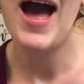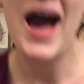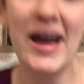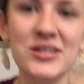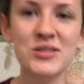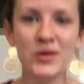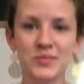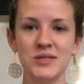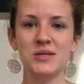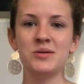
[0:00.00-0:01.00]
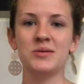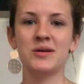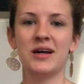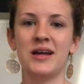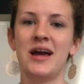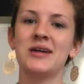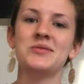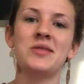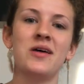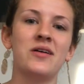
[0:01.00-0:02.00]
I just hope to connect
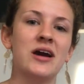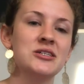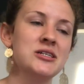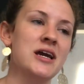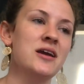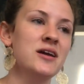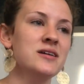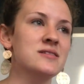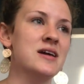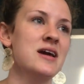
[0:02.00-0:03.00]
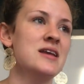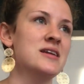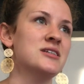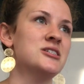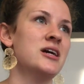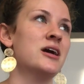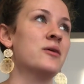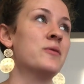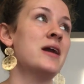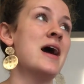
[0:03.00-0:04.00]
with other educators and
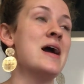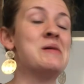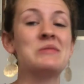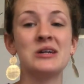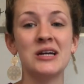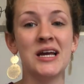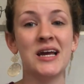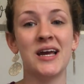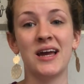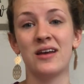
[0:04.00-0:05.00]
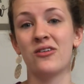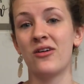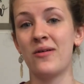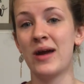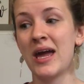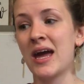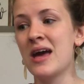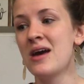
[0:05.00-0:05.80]
share what I am learning and growing